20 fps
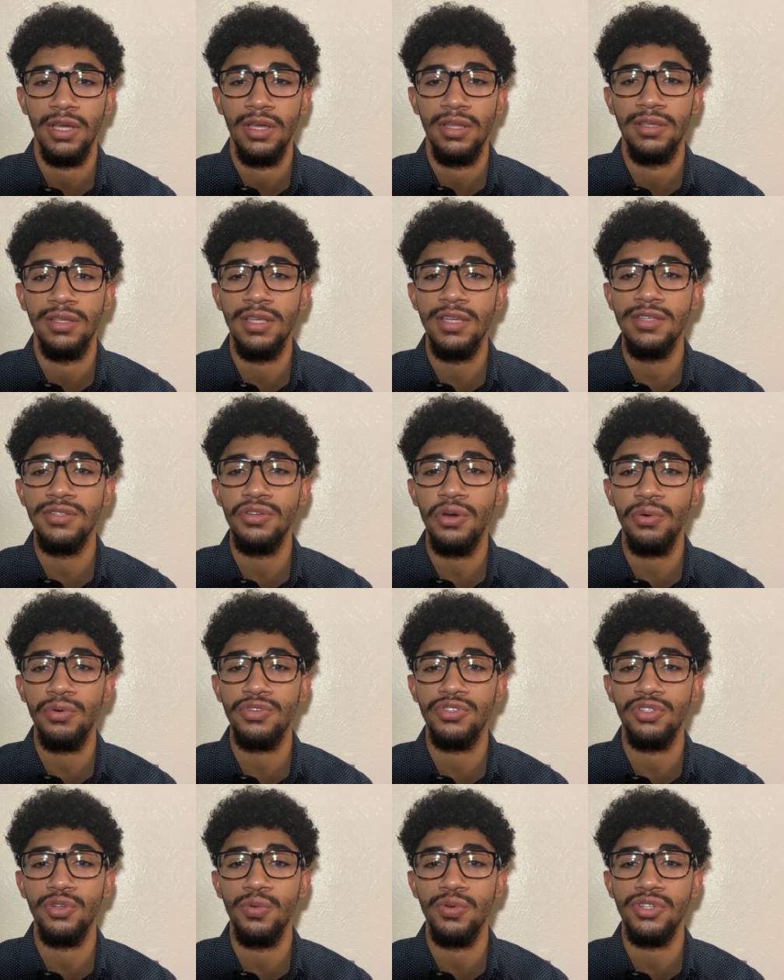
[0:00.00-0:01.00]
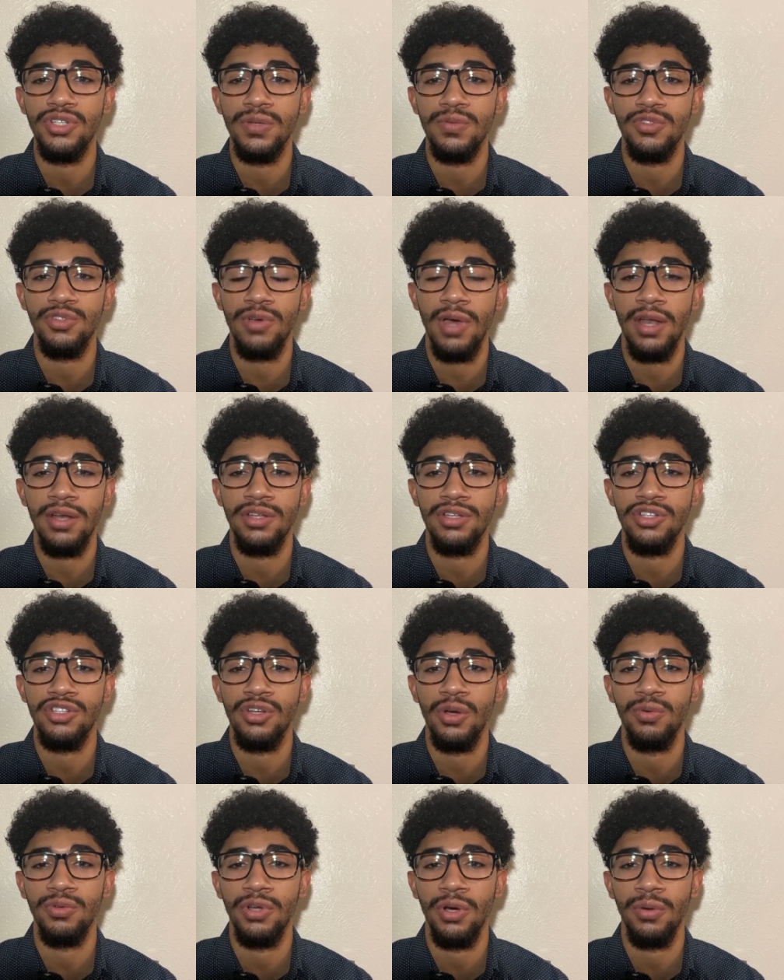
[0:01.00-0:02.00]
These donor stewardship strategies
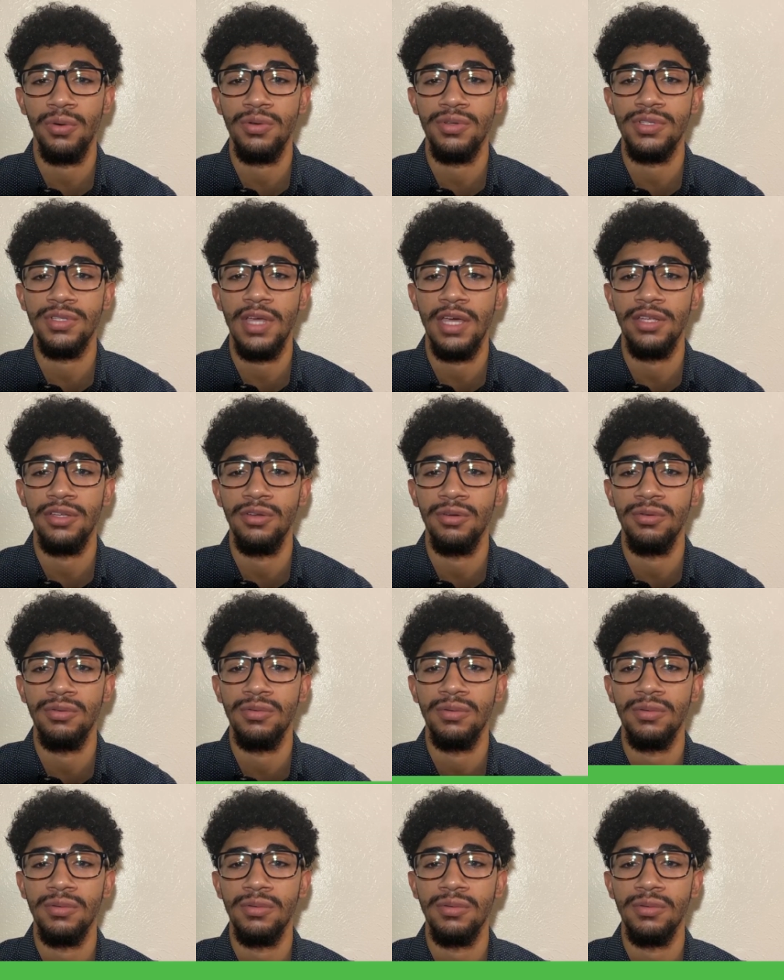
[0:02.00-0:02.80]
show donors that you're